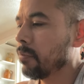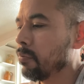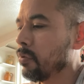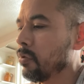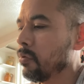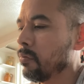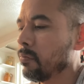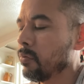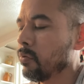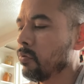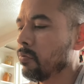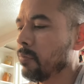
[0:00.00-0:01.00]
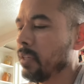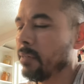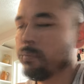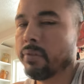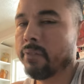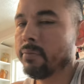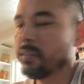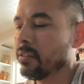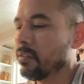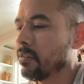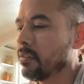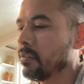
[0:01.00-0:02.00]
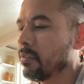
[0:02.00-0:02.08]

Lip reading: Boom, oof, man, brainbuster.